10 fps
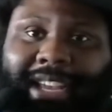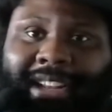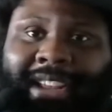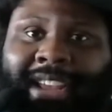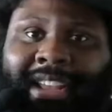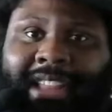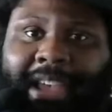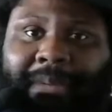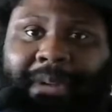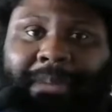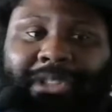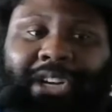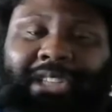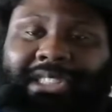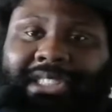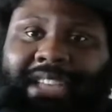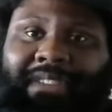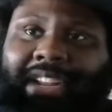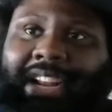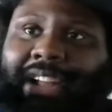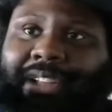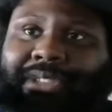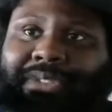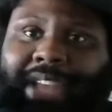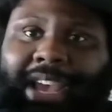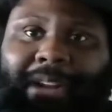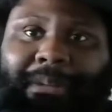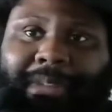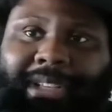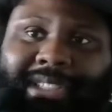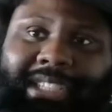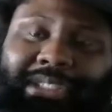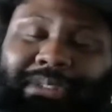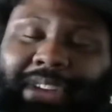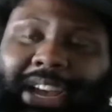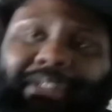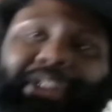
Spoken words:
And they were charging $70 for that on PlayStation 5.